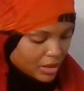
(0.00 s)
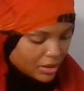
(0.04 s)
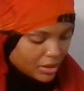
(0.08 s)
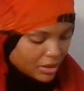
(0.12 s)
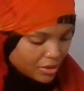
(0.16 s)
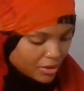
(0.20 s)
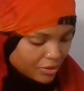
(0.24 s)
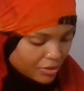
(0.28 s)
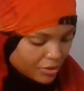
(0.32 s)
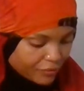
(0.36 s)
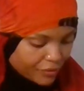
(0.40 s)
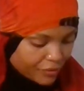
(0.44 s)

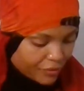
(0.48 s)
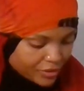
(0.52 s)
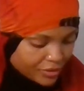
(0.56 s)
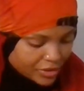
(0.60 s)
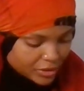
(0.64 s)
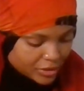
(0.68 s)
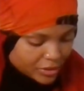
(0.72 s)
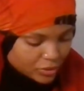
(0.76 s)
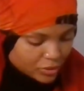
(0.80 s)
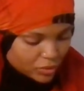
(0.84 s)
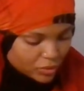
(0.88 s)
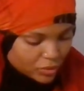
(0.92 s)
For this
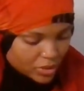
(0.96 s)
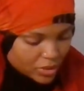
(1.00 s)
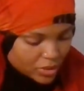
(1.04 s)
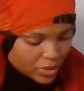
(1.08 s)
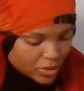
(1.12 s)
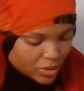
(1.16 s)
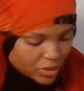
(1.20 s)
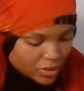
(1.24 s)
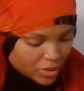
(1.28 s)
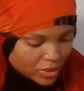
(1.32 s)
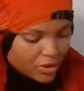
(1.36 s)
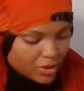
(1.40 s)
one, I've
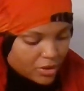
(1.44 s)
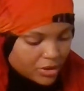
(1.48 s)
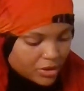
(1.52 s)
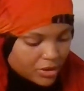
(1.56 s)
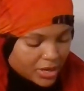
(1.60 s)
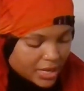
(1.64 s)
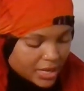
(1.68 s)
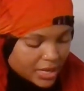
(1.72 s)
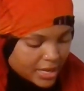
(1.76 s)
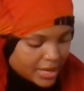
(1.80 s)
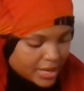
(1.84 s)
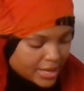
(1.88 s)
gone
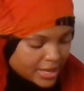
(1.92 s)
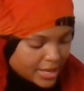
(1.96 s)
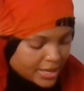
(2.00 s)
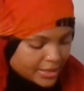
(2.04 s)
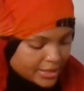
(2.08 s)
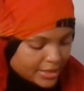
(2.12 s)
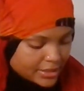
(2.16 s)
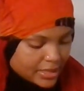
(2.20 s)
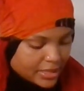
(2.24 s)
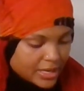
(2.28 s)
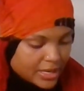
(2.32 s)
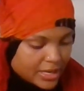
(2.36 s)
ahead
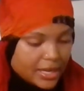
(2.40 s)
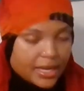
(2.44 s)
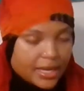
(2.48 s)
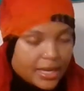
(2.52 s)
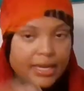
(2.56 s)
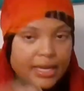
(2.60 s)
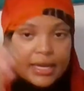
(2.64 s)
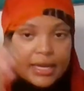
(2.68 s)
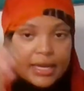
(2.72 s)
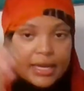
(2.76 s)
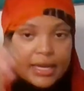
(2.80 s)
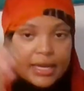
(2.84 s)

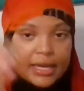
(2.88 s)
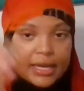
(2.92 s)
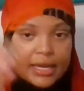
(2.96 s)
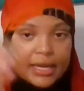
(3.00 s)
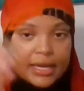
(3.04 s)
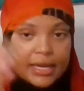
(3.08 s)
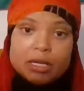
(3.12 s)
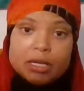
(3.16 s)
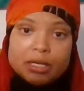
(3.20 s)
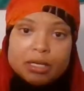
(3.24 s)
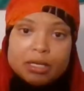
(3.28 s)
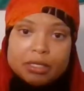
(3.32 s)
and cut
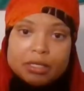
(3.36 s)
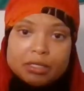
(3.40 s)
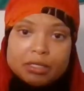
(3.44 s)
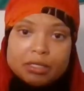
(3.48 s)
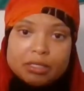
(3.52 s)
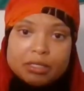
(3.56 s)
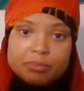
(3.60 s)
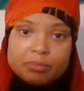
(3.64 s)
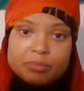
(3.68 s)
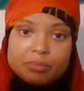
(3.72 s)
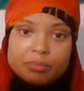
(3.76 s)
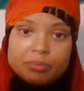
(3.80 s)
it into
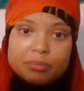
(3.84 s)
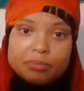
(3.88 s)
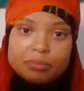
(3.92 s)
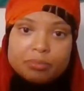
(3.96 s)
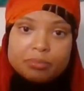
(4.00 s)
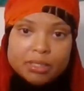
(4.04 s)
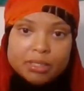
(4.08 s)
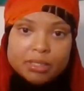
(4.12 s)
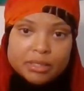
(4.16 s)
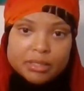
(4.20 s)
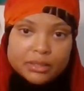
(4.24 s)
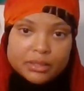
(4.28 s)

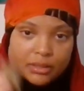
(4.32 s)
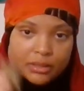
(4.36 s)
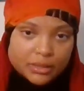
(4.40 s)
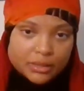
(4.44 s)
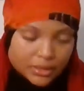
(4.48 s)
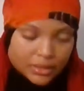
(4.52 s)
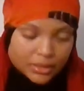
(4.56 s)
pieces,